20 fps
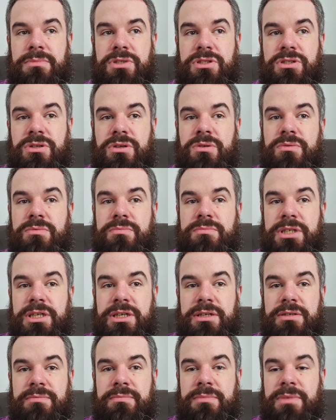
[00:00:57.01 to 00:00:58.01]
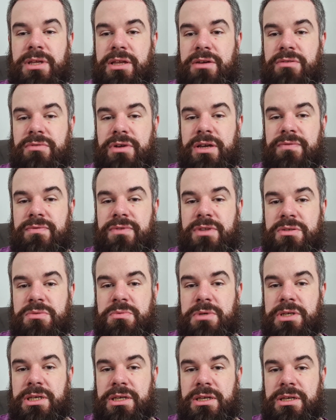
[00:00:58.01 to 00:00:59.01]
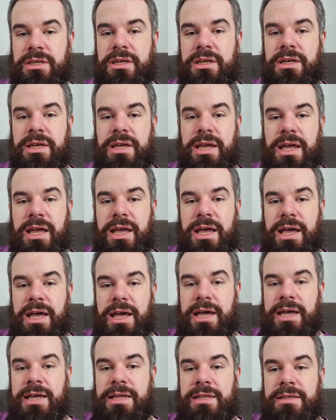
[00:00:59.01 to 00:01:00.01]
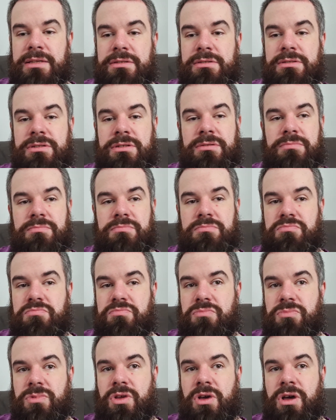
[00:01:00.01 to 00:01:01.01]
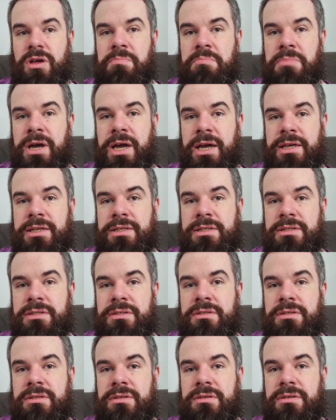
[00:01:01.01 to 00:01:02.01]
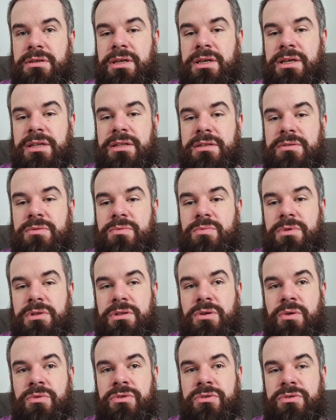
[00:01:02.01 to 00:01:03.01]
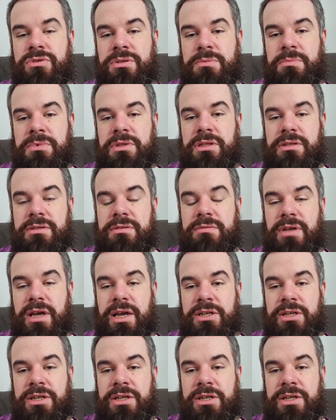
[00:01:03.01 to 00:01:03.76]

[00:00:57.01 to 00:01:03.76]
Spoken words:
So yeah, it arrived this week, and unpacked it, and we'll go through some of the